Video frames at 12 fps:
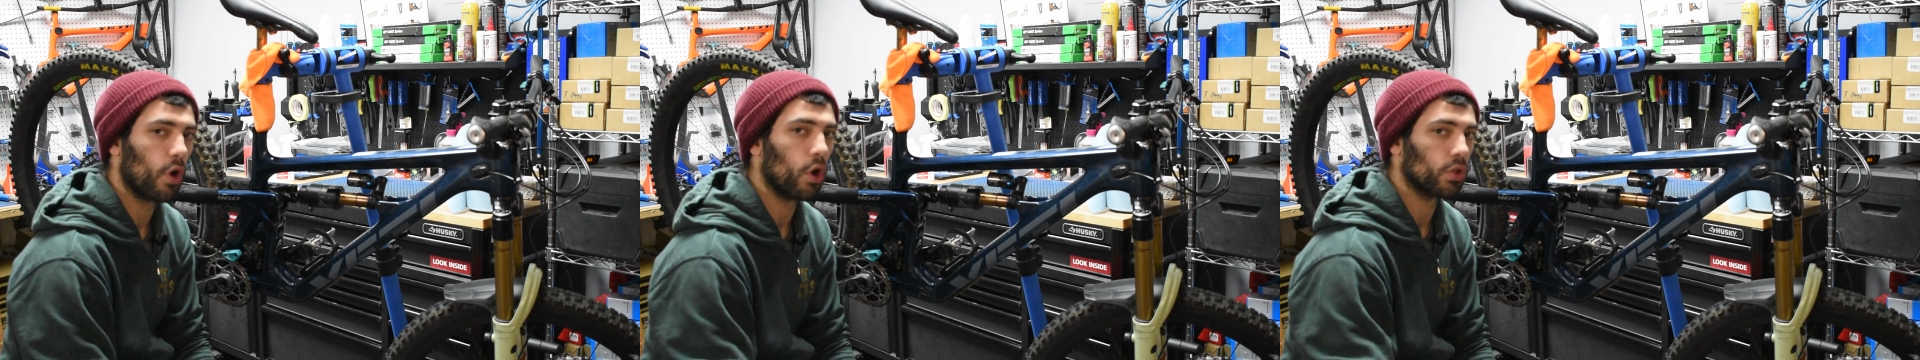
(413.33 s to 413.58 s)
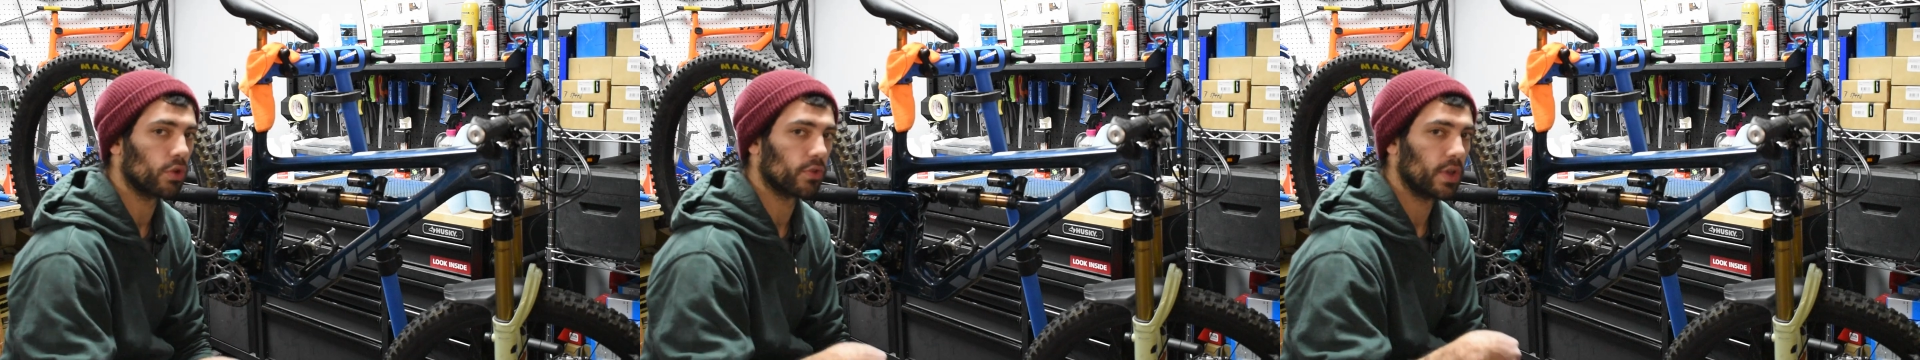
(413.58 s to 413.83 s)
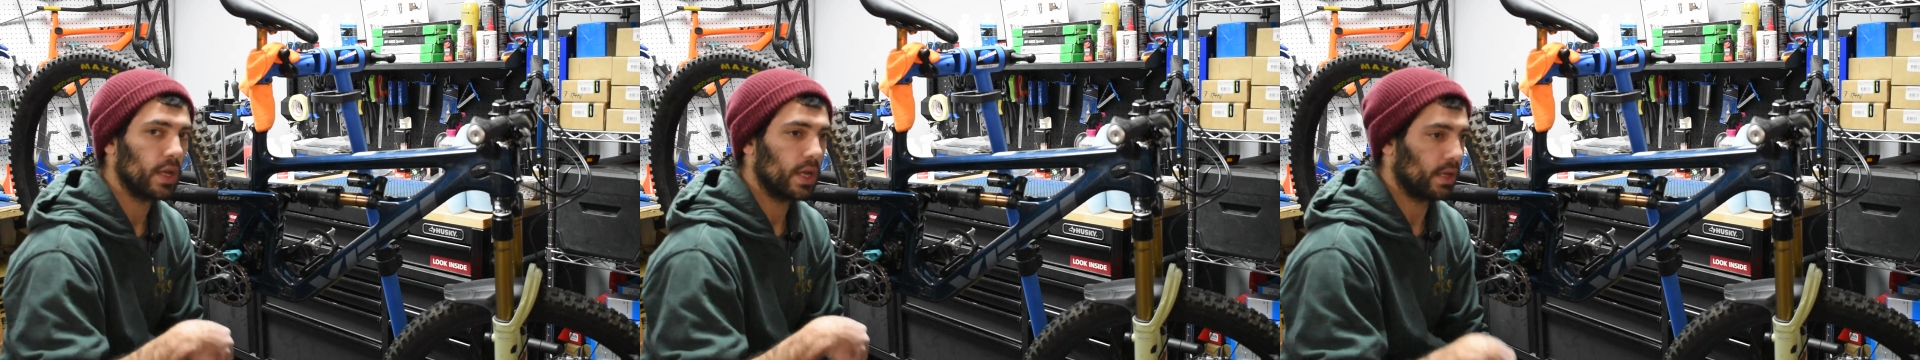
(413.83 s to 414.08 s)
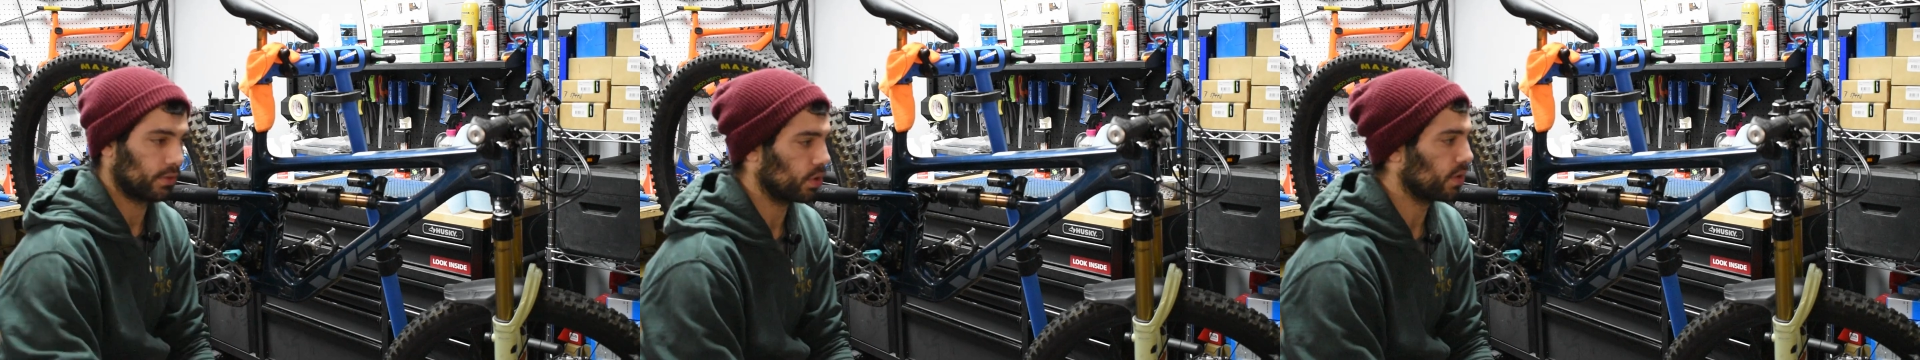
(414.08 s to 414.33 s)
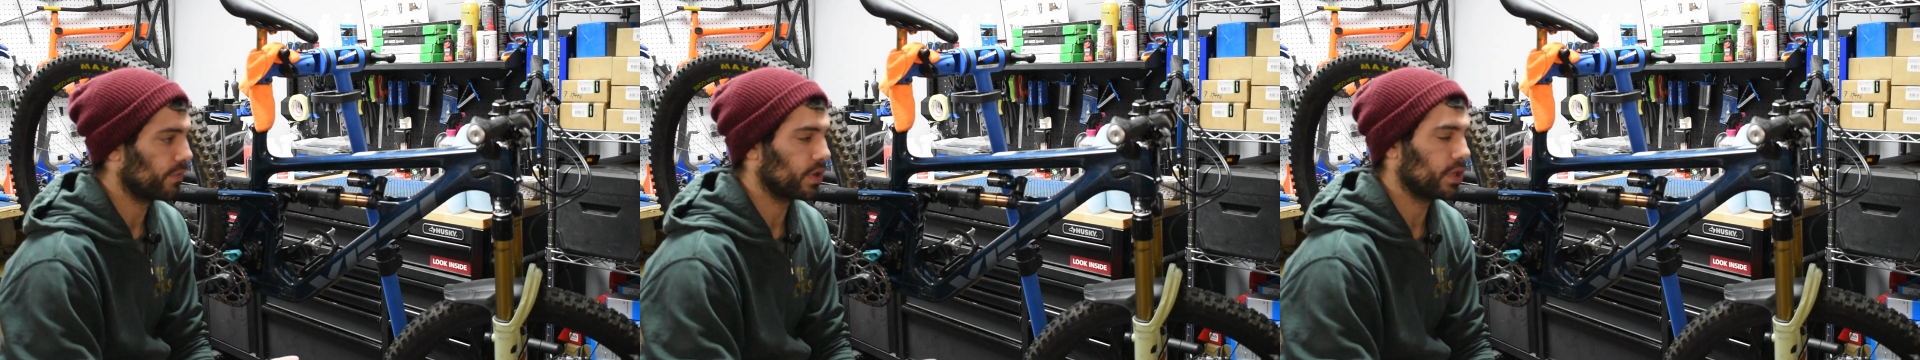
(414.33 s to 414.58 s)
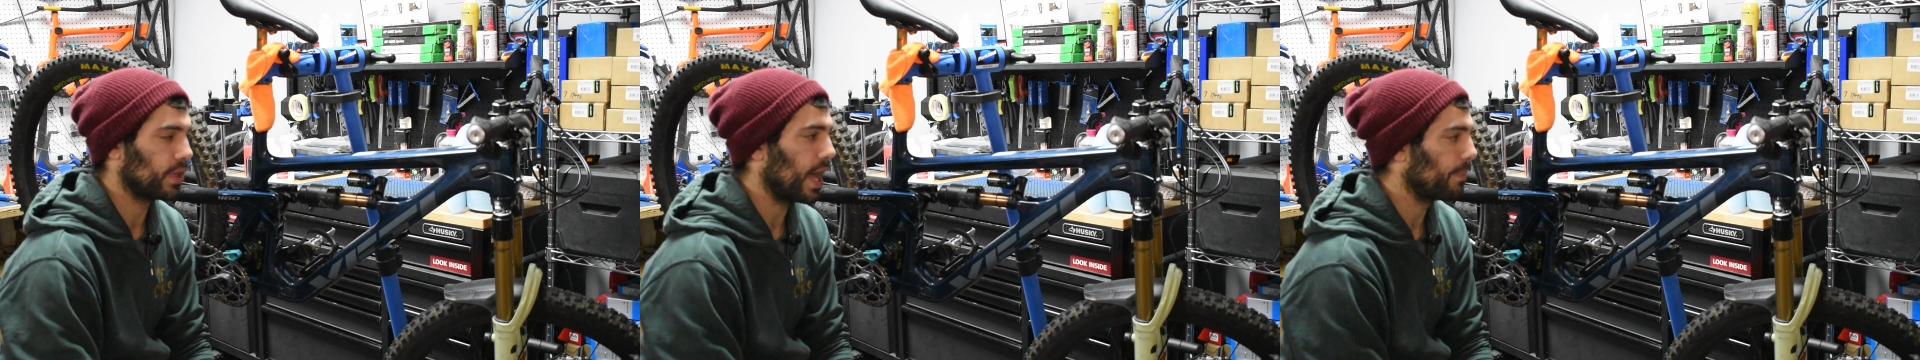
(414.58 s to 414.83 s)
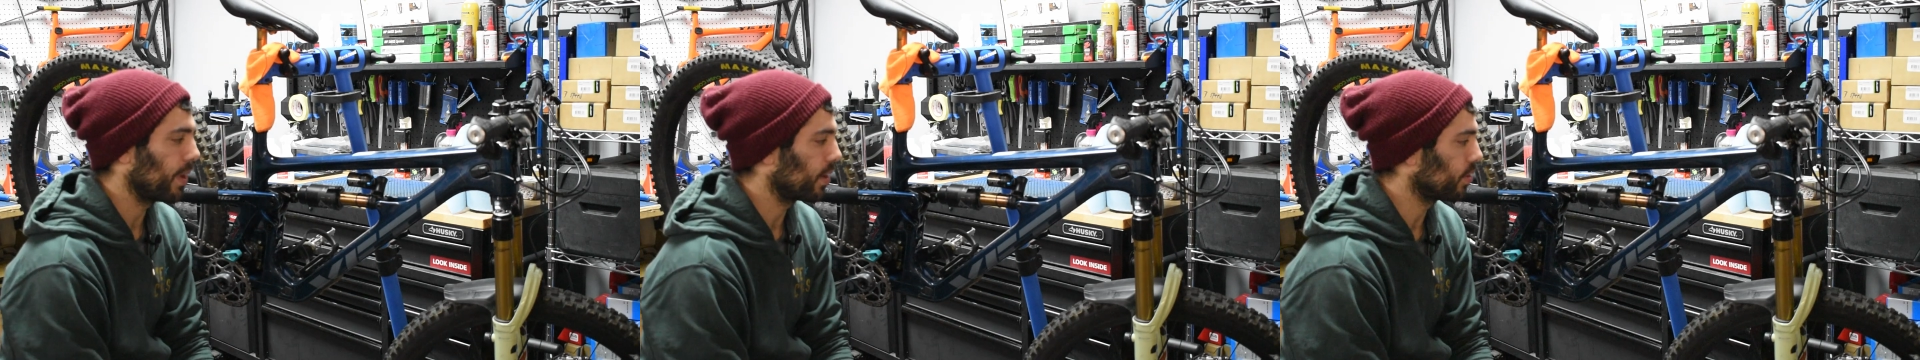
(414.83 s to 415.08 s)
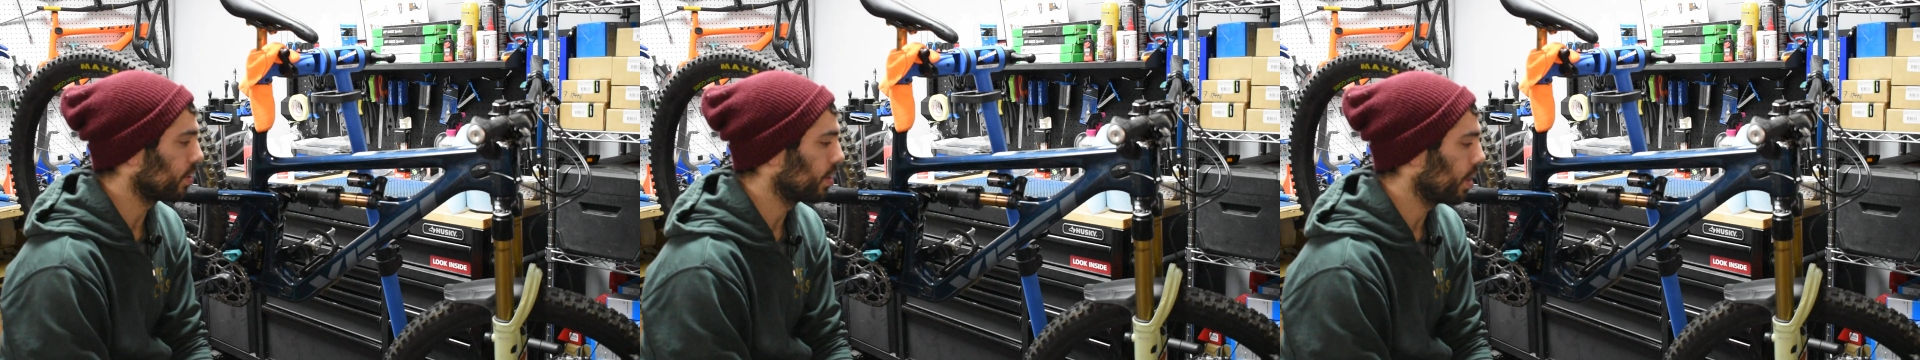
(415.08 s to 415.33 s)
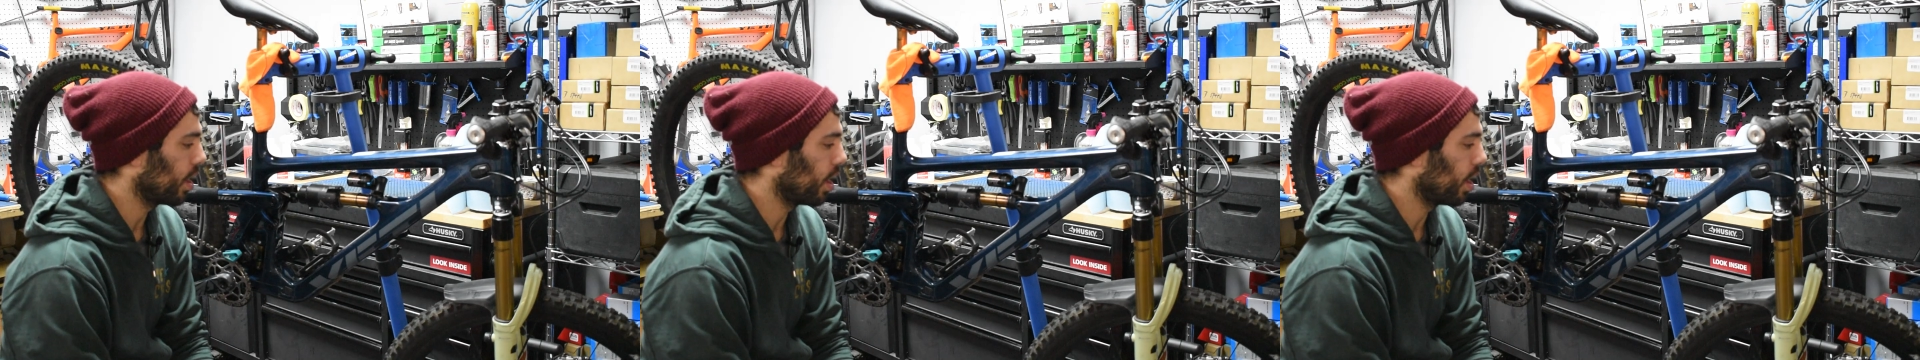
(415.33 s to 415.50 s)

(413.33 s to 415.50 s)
rollers. It's going to feel a lot better.